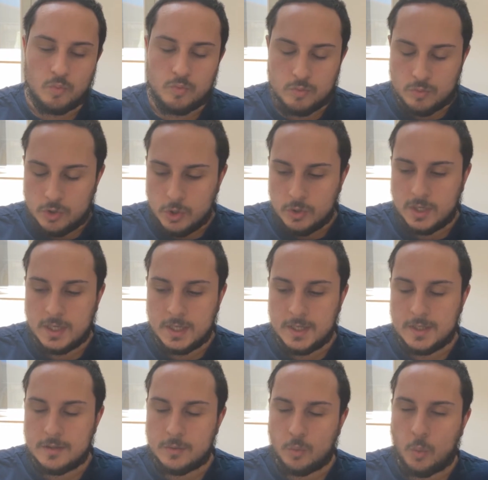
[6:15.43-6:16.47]
You
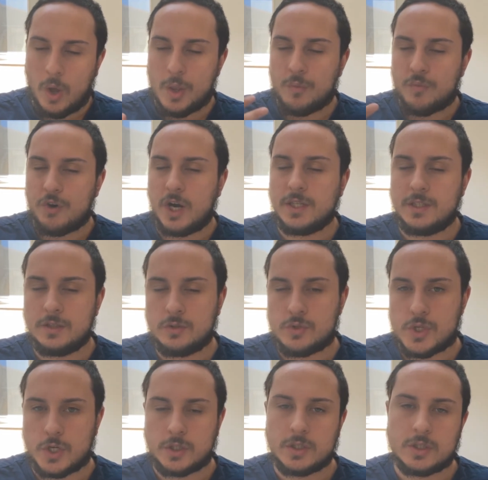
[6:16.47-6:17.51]
need, while writing
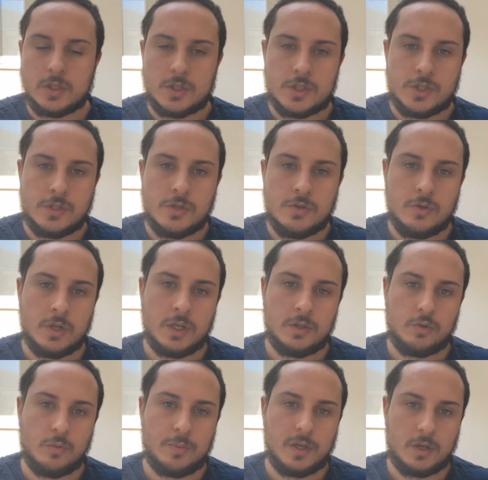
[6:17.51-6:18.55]
those articles, you
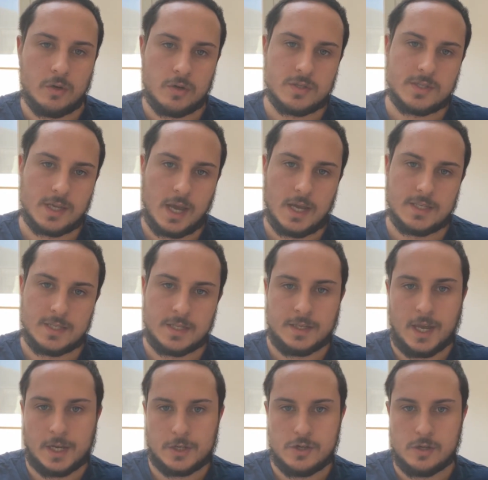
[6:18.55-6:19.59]
need to be concise and
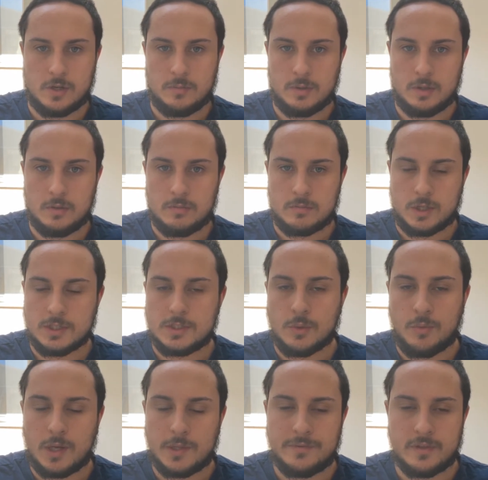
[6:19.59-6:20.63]
actionable, right? So
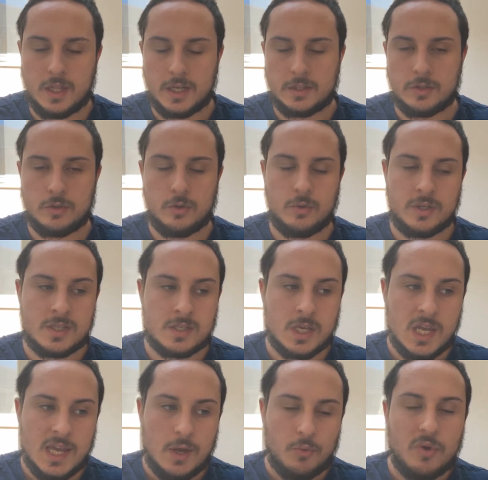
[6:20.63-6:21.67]
what we like to do is
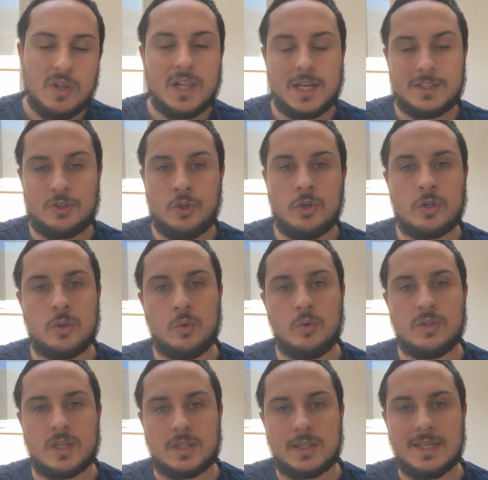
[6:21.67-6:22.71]
we like to
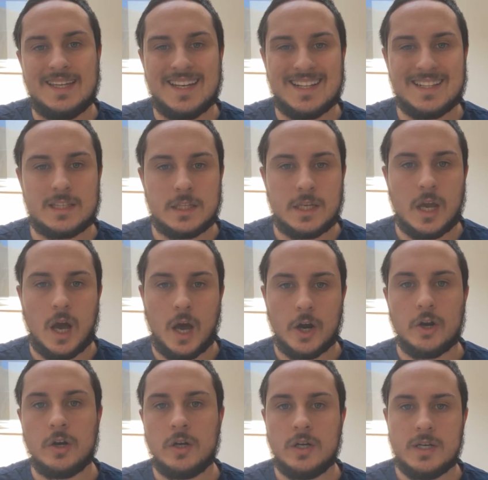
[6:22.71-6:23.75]
include a
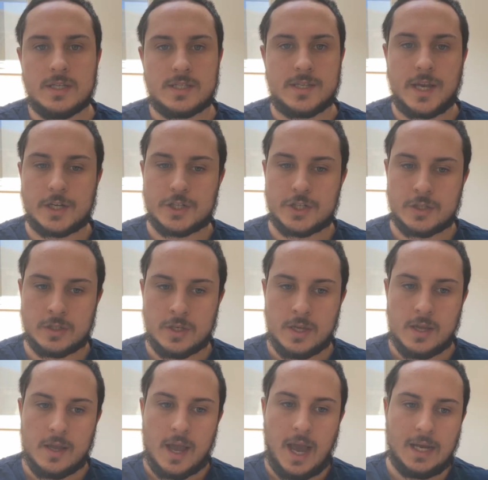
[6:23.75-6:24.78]
TLDR section
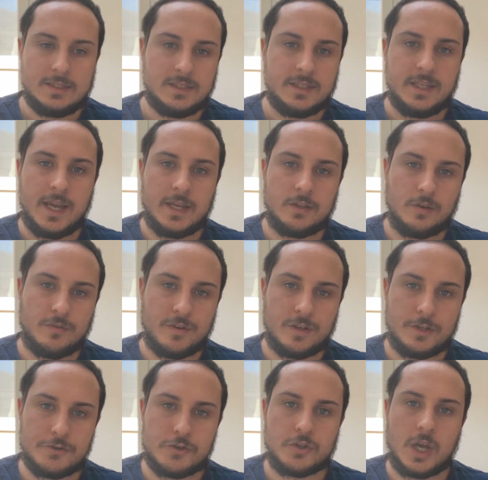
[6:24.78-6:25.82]
at the end of an
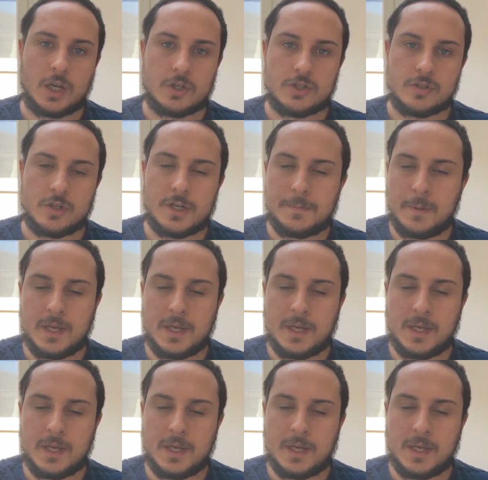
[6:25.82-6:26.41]
introduction, right?